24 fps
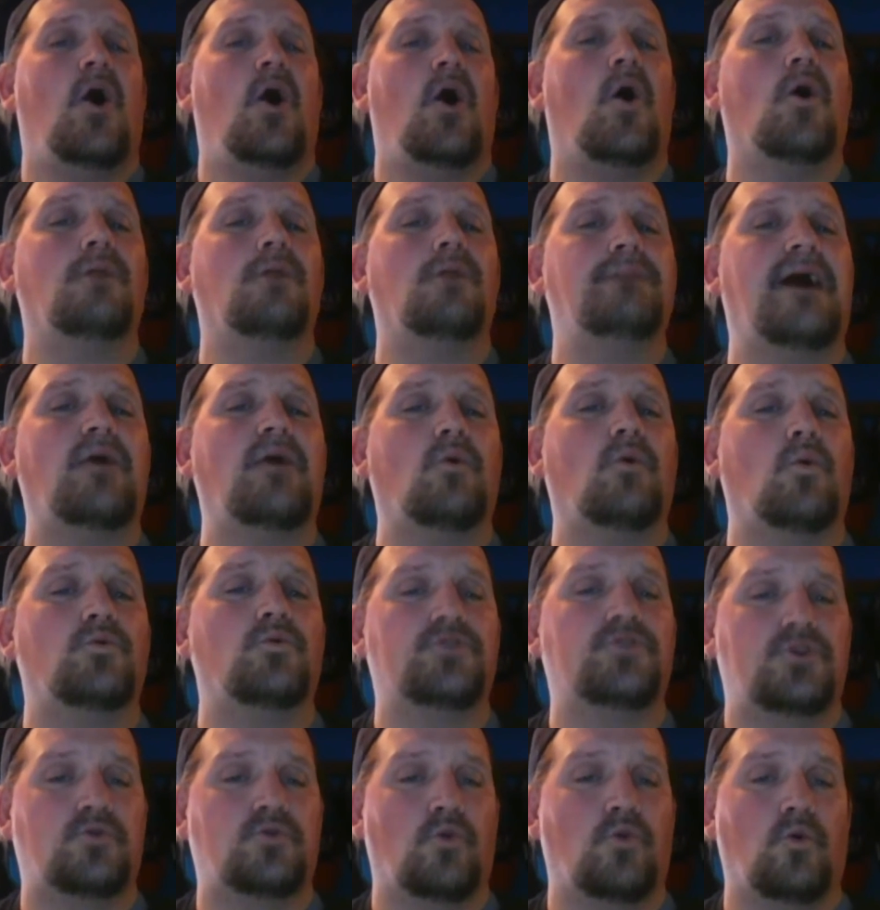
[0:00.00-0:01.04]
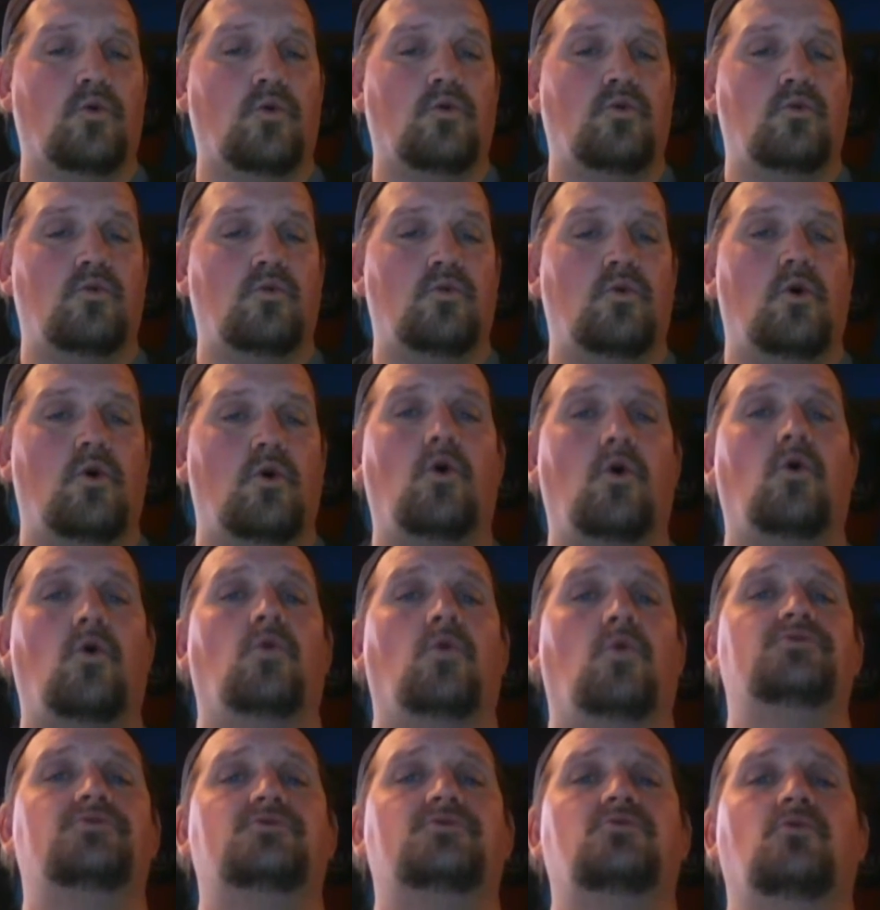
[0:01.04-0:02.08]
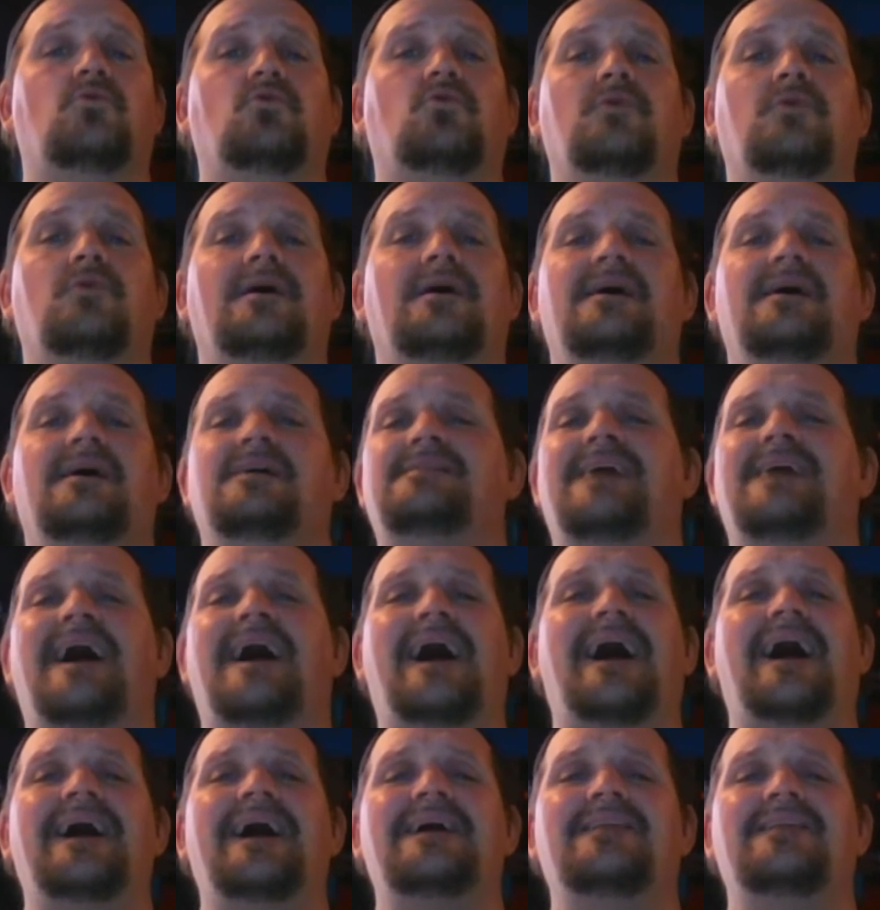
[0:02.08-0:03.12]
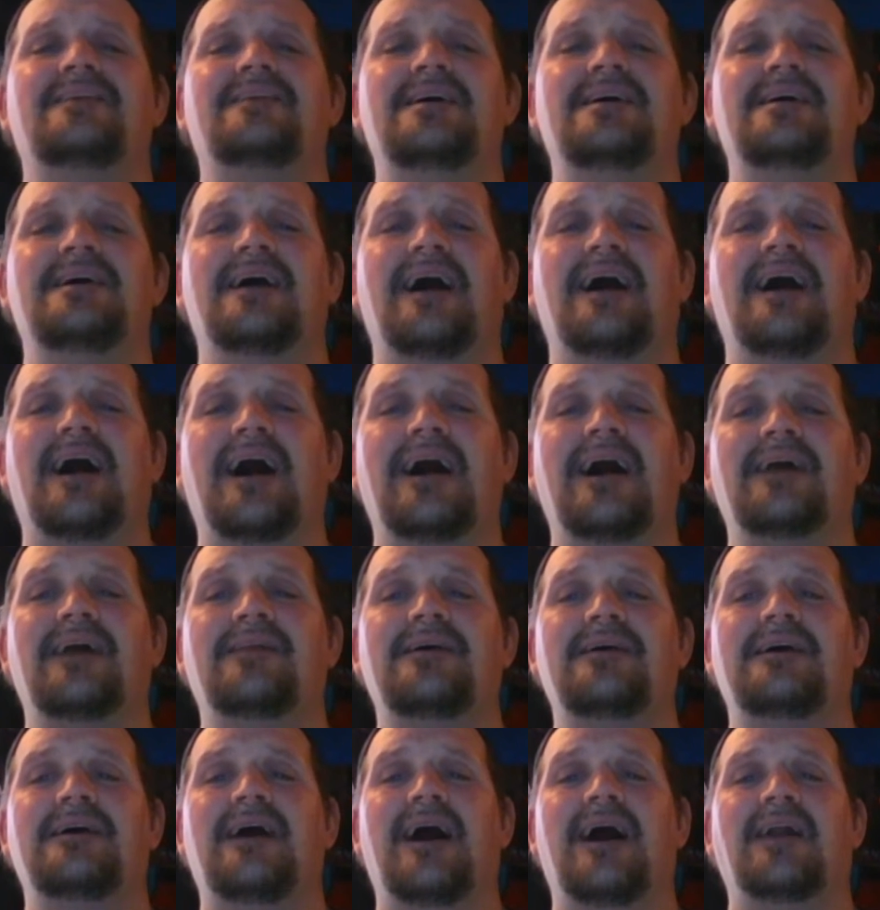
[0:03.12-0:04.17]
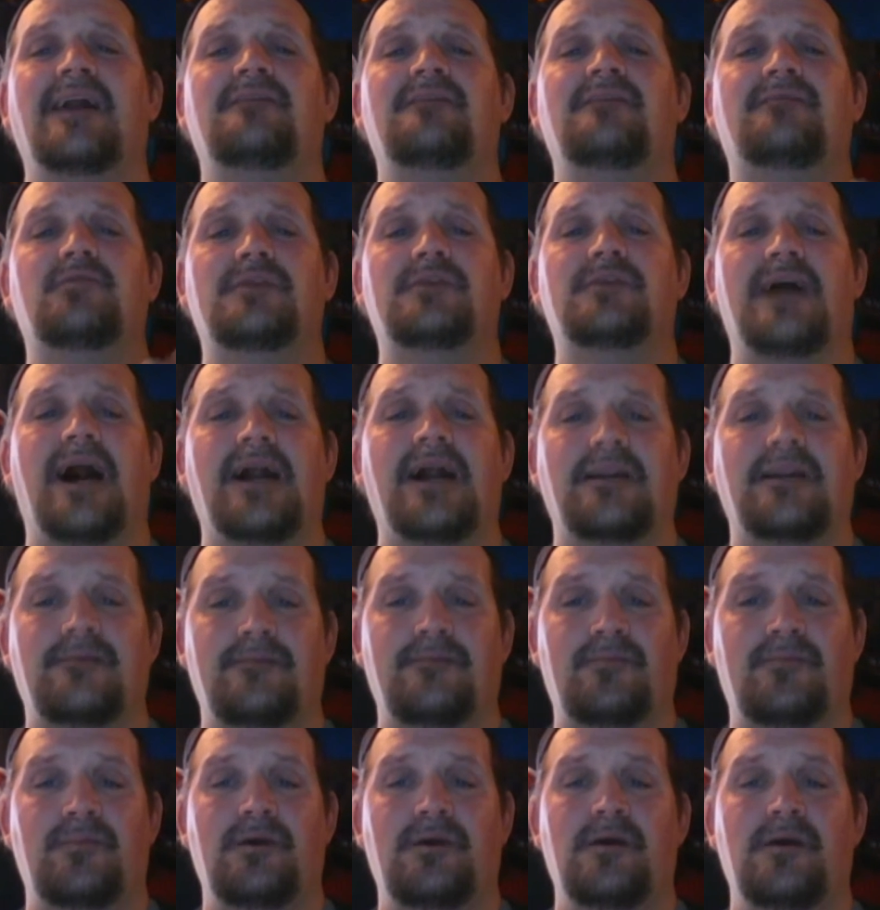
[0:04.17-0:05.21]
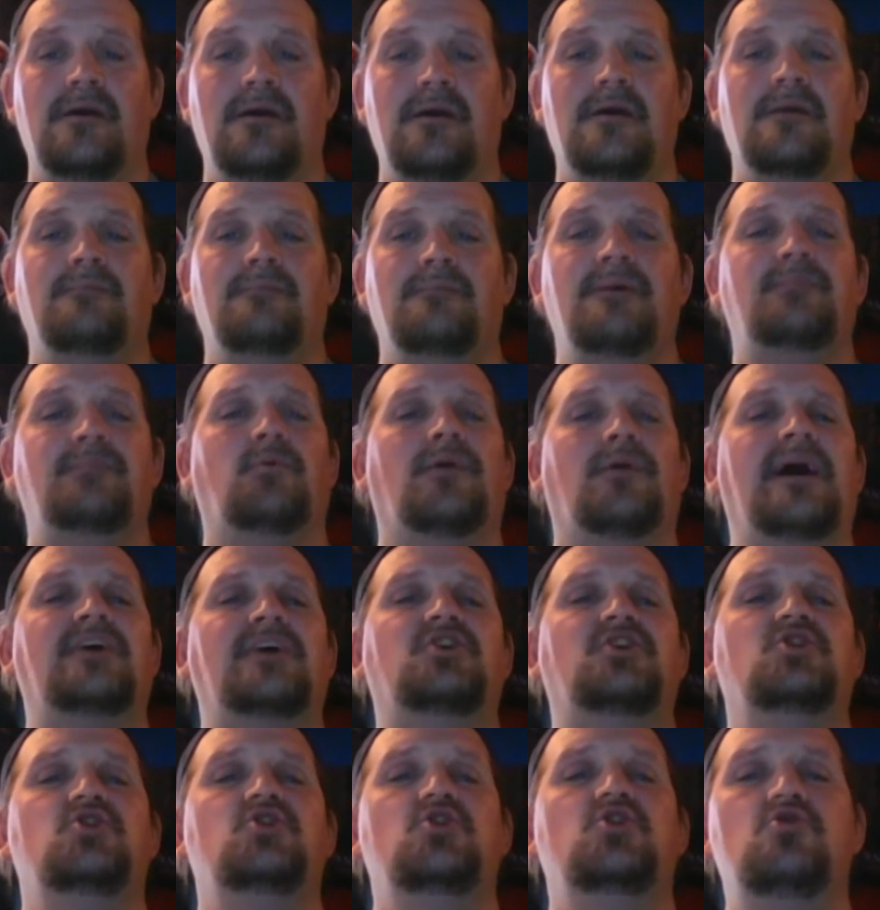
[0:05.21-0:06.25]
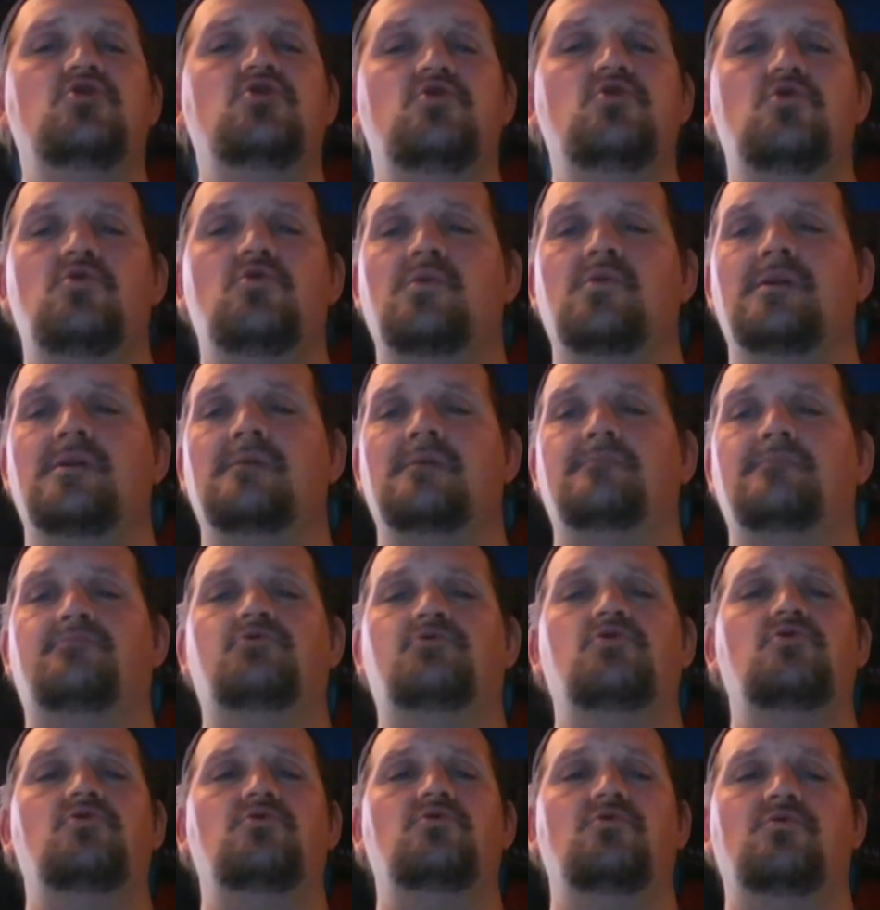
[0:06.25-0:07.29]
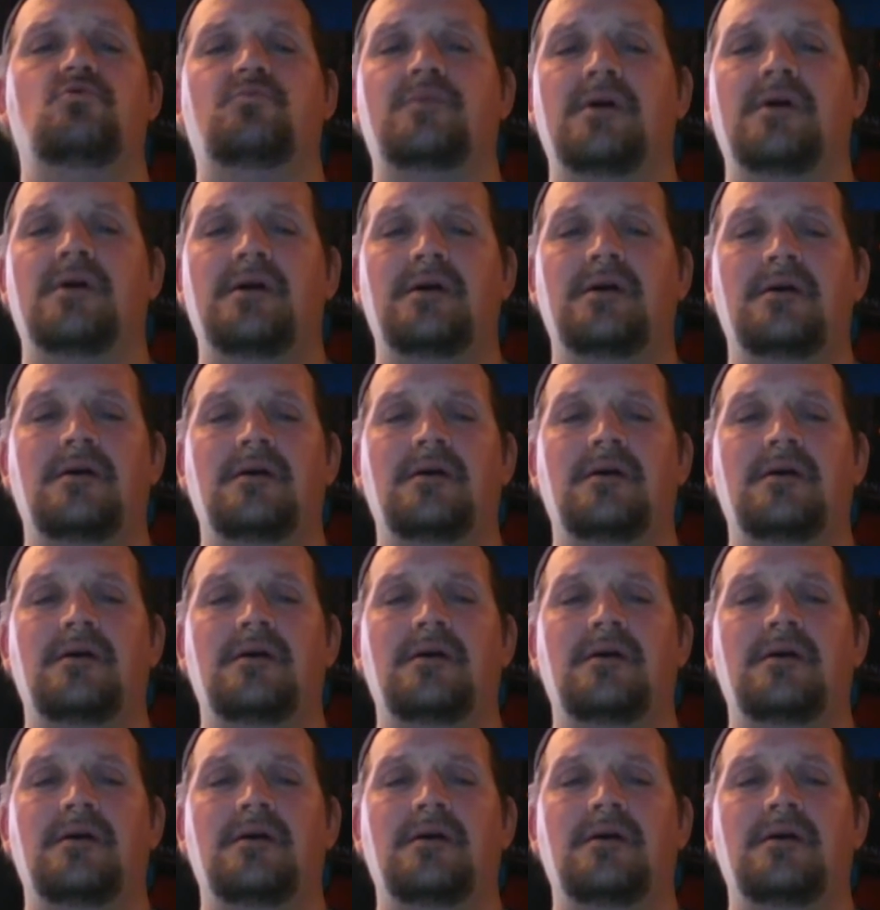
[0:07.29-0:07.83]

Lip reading: All about old school. Old school is highly, highly, highly forgotten. People like new and improved.